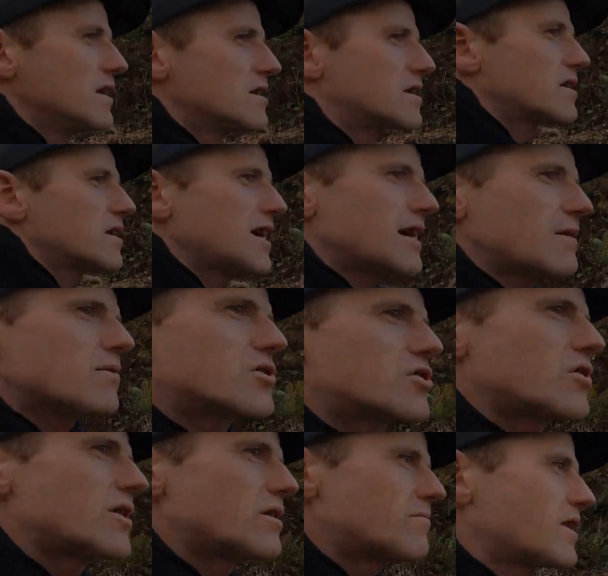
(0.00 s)
Today we're
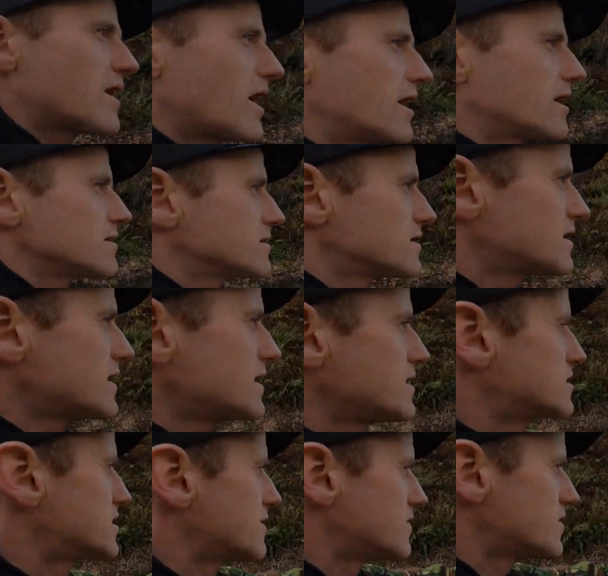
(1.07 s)
joined by Highlander
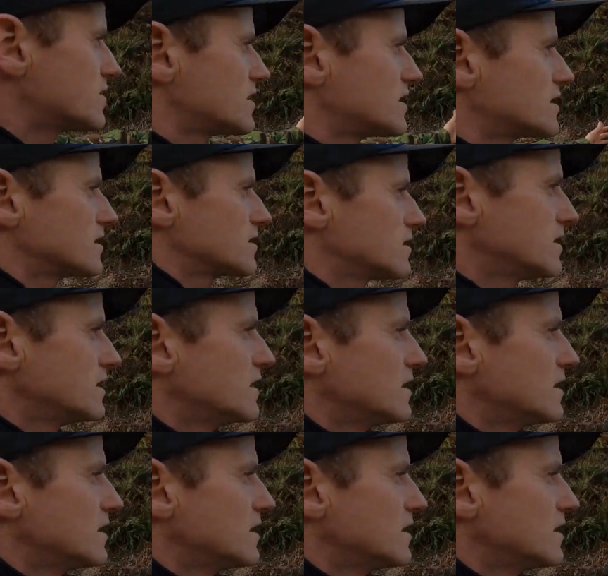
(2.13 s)
87 out here,